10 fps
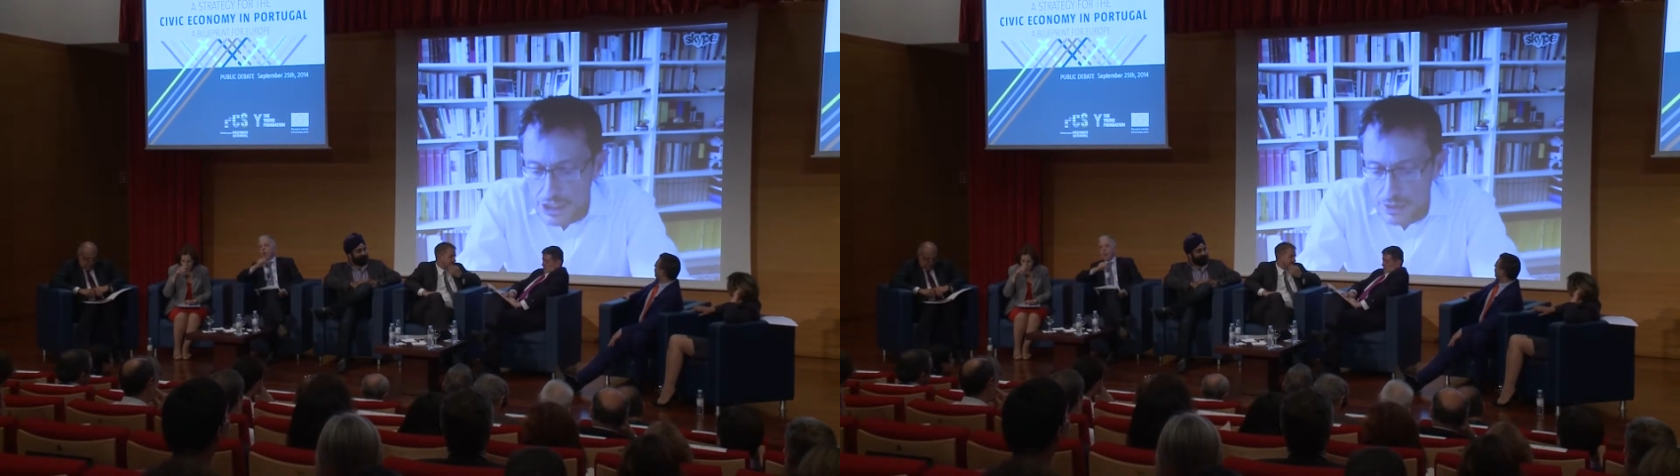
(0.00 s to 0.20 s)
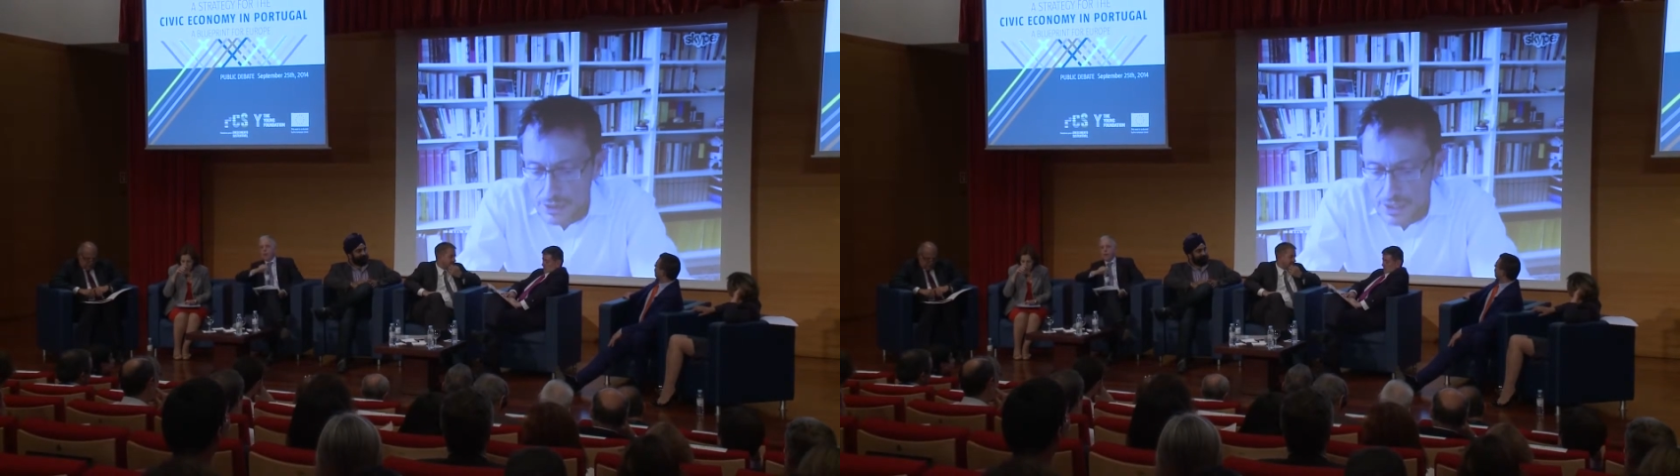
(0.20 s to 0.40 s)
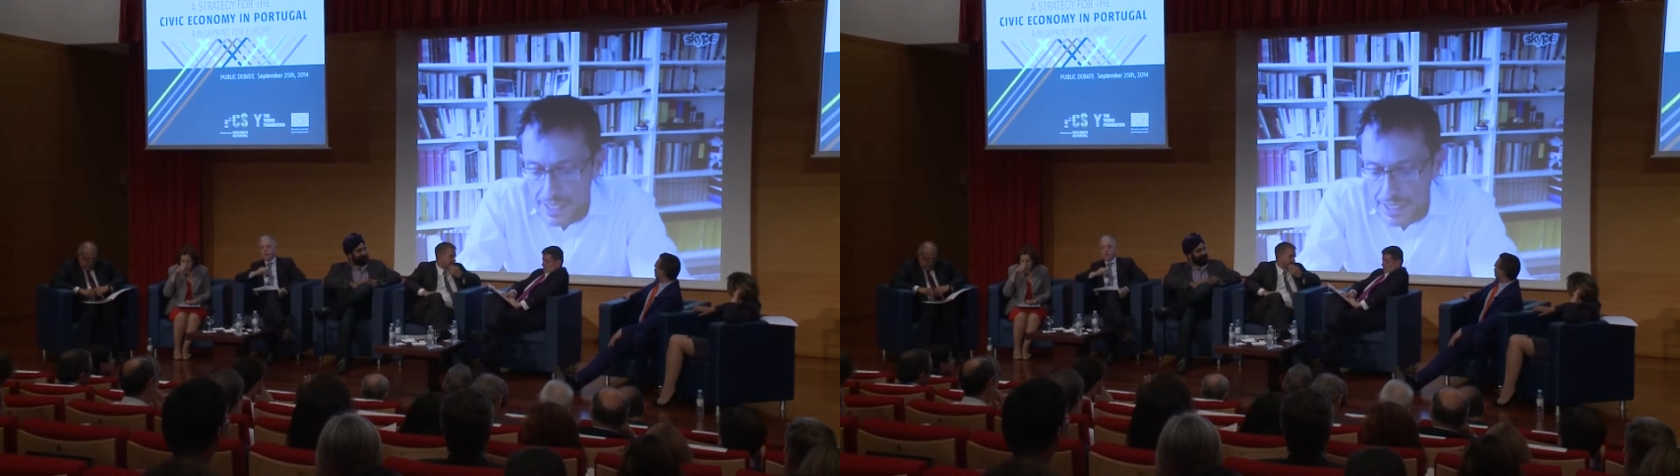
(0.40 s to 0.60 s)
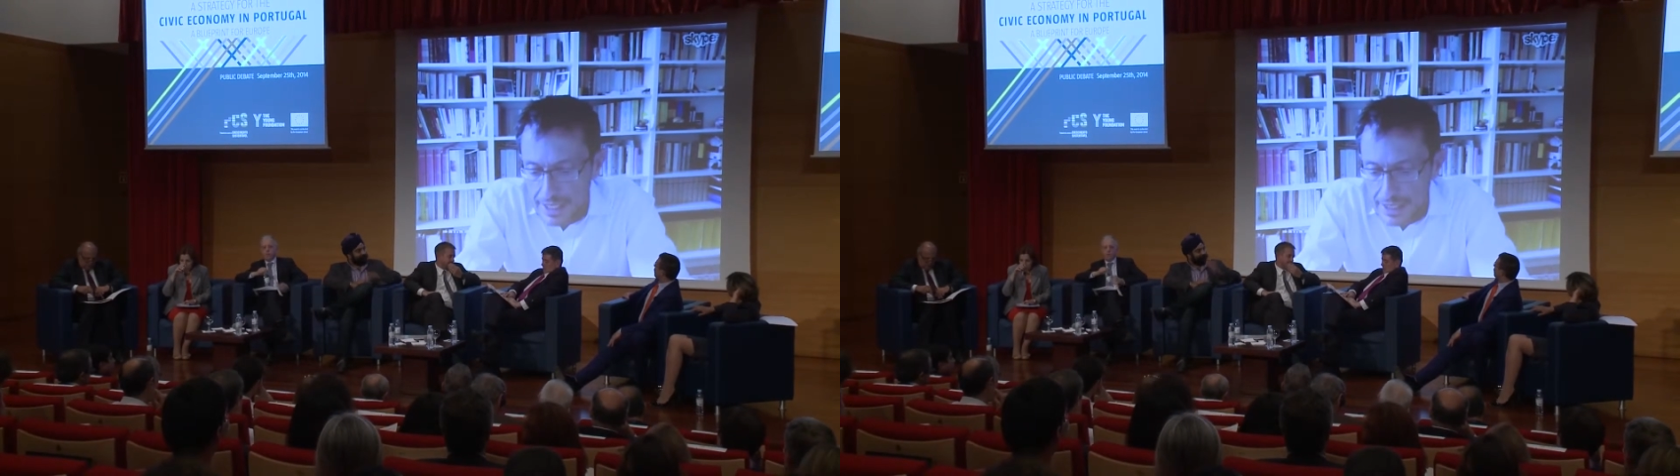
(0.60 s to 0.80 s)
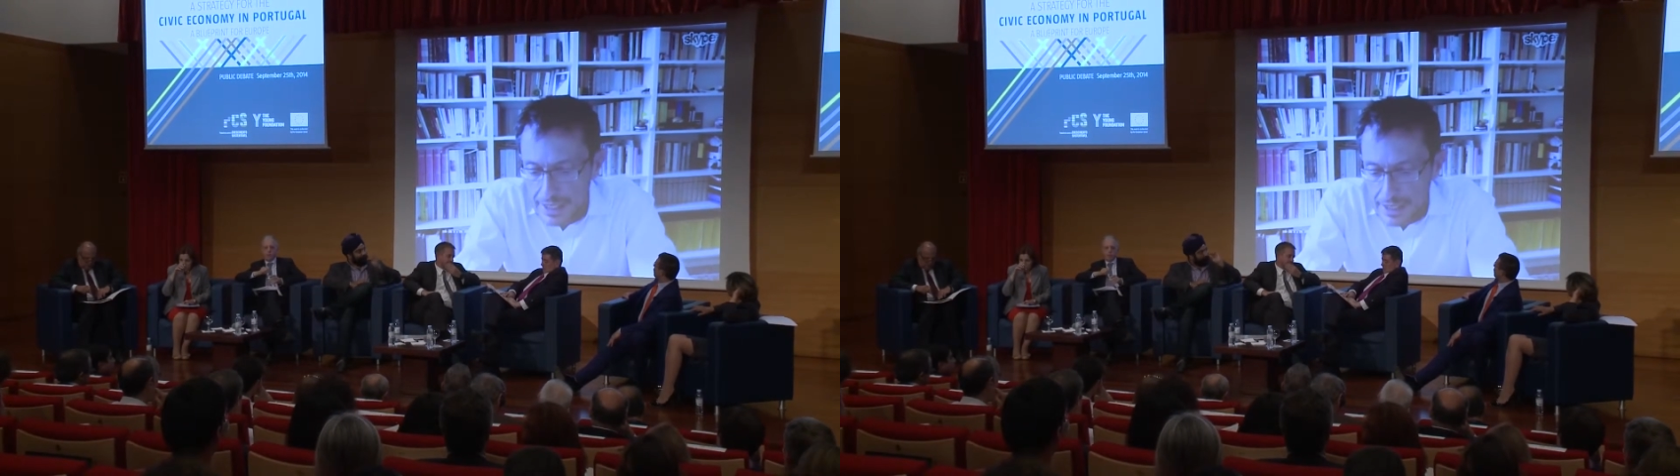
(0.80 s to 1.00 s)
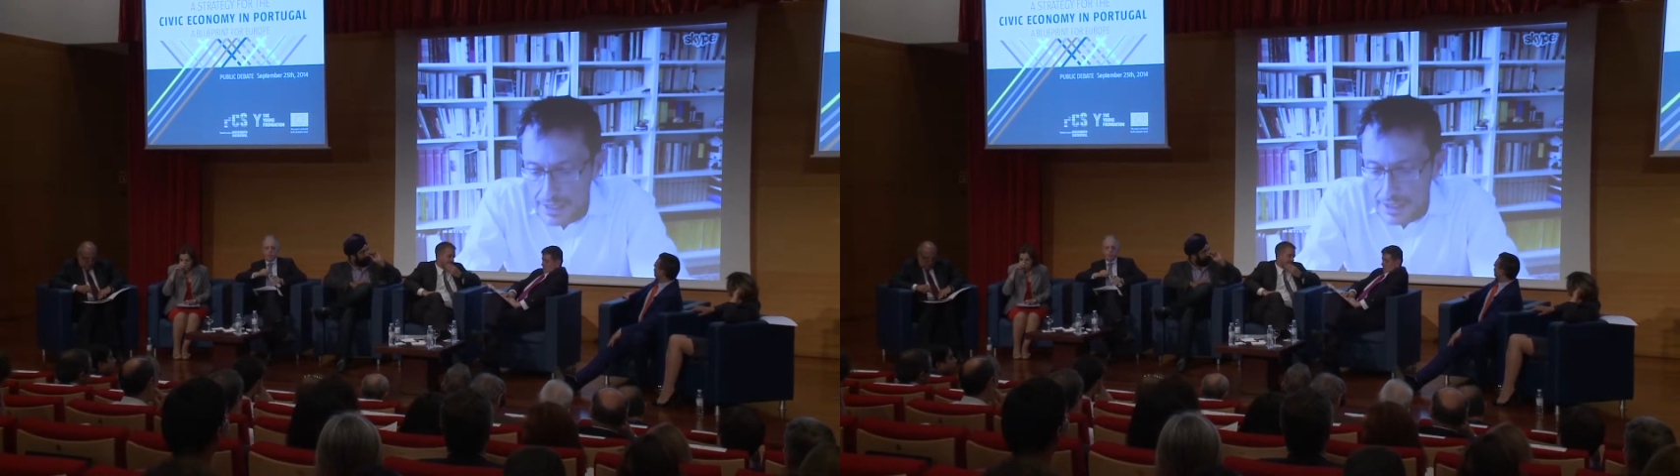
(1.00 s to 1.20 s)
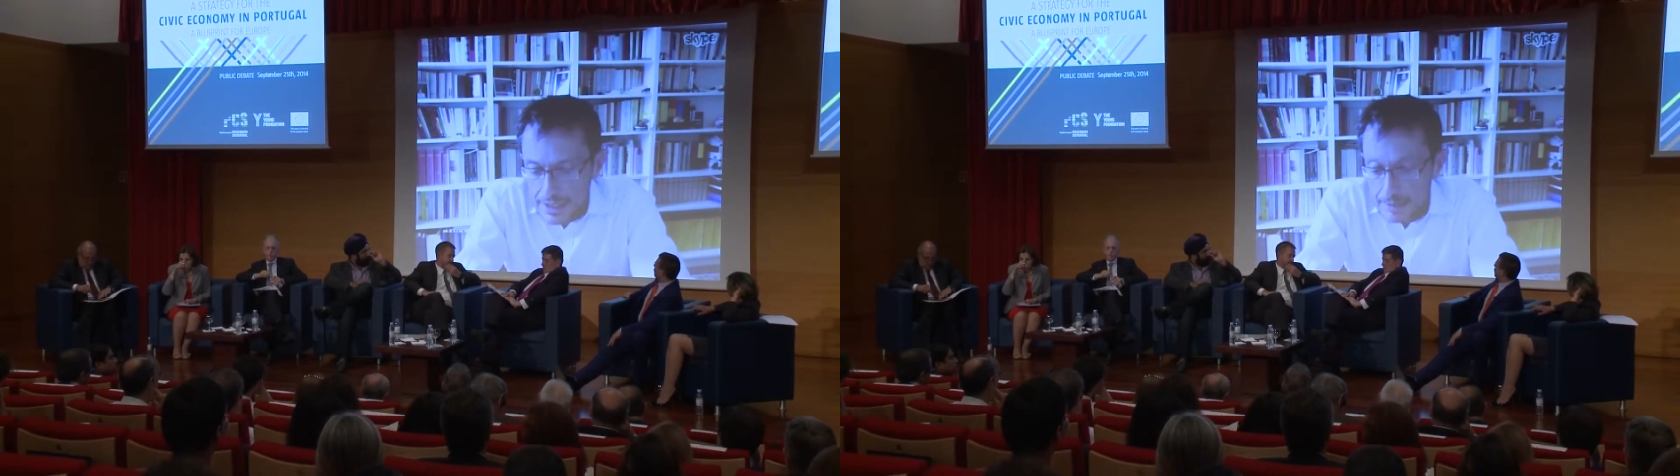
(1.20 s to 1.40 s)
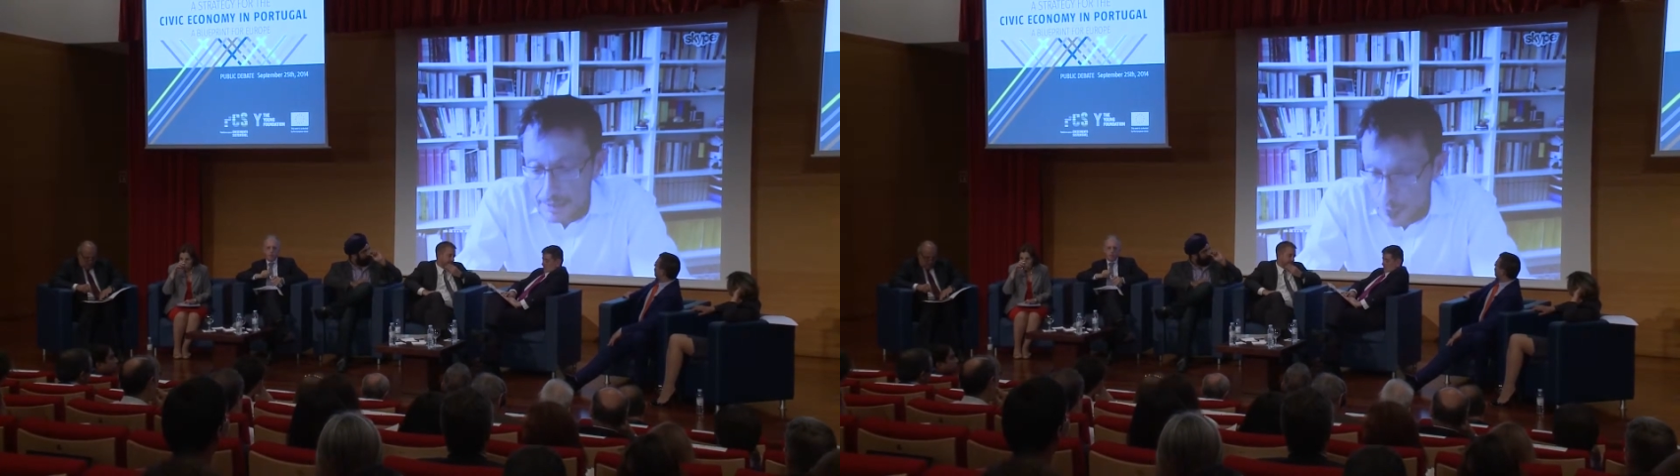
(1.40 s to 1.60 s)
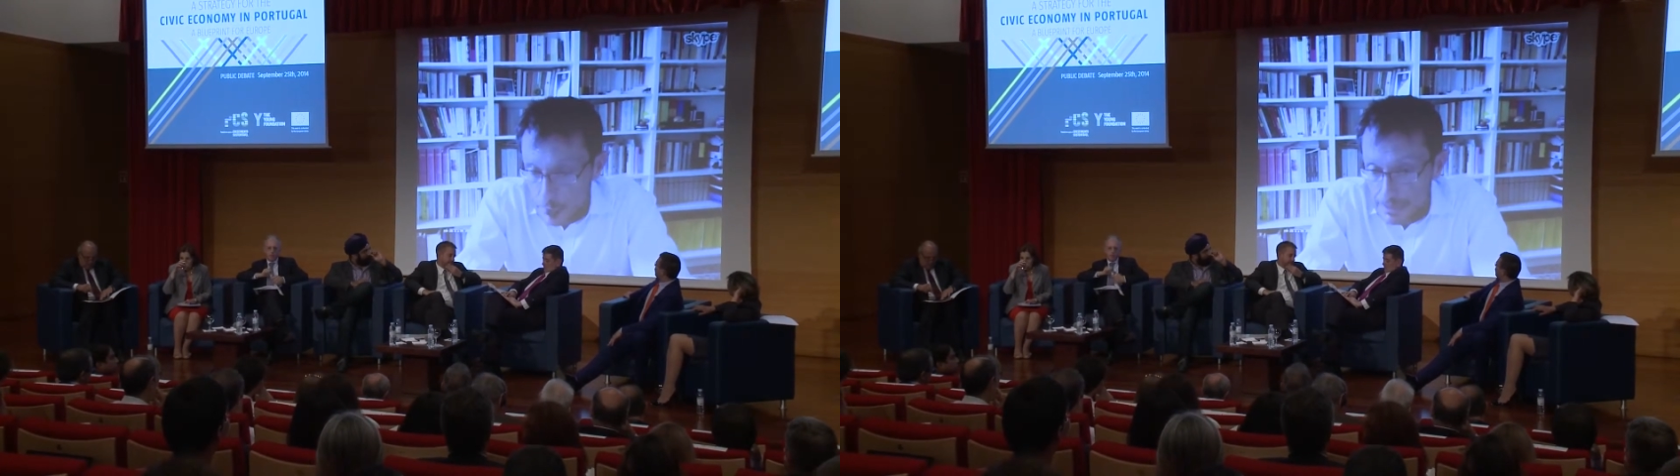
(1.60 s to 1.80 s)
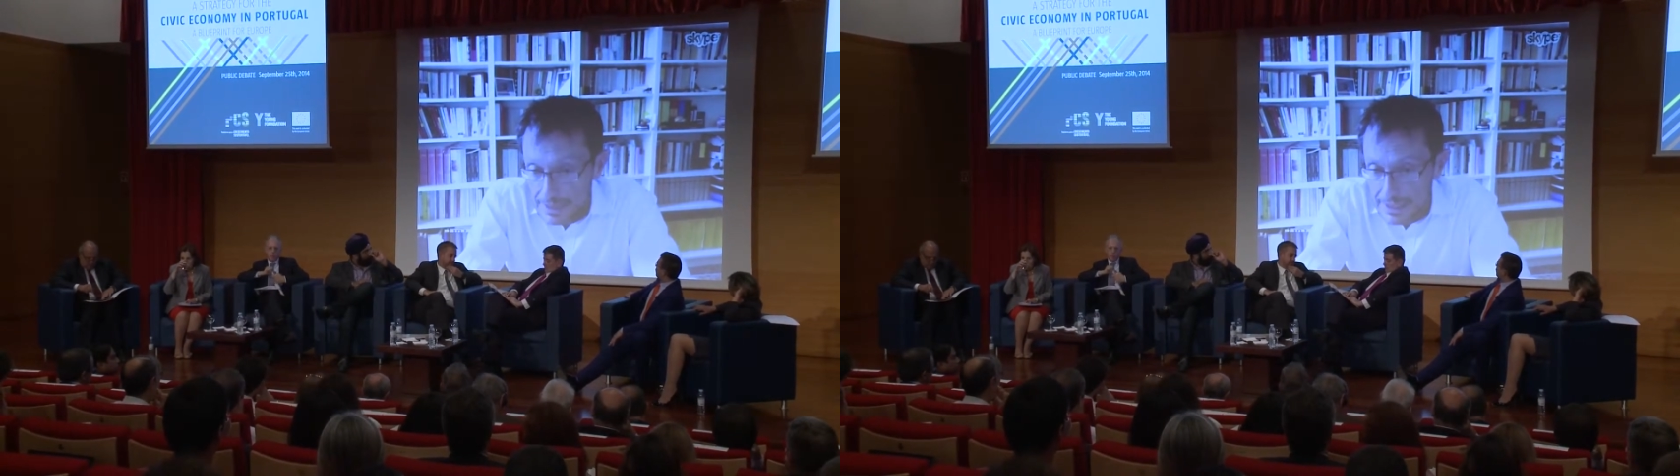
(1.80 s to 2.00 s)
today
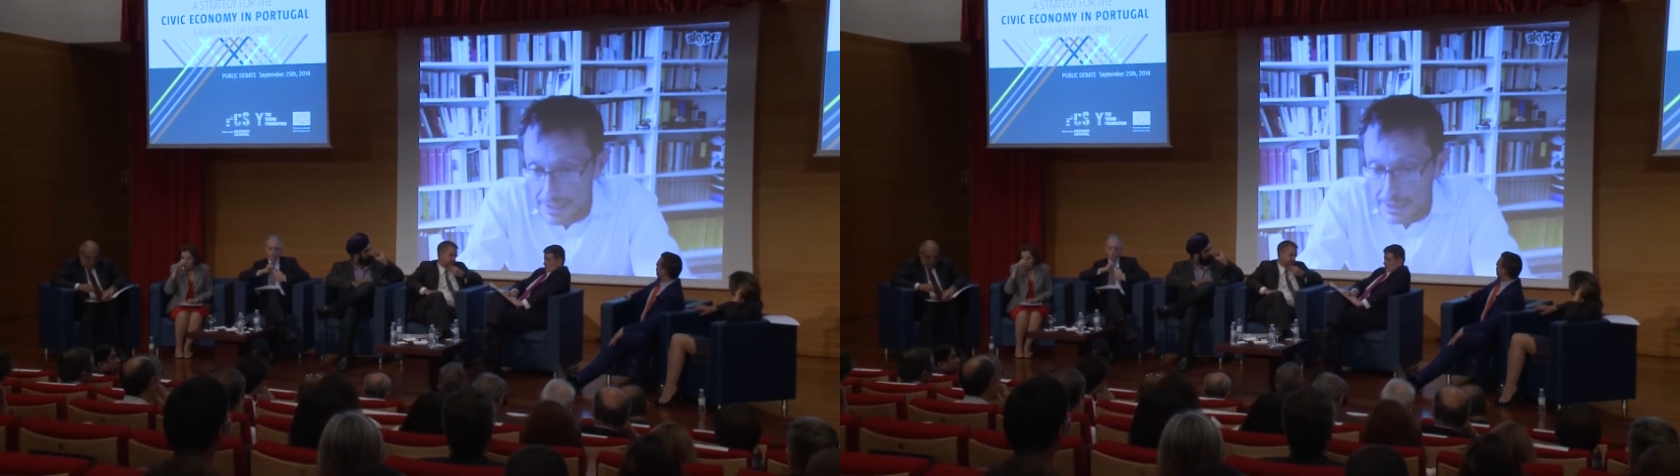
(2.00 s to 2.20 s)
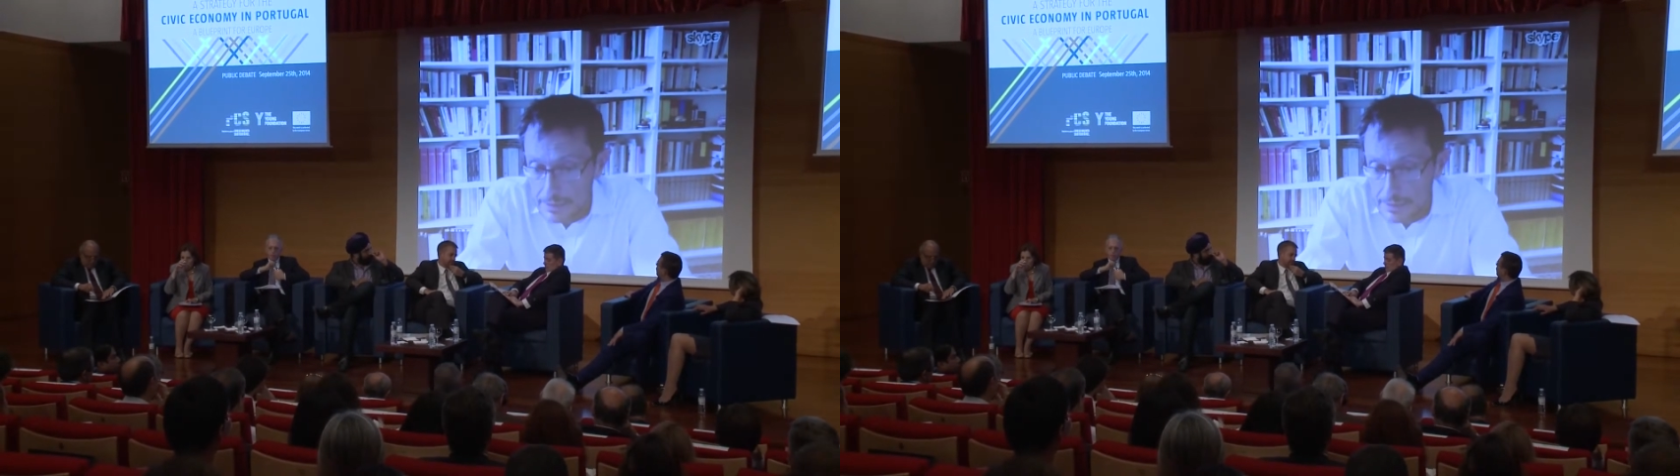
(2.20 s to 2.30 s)
probably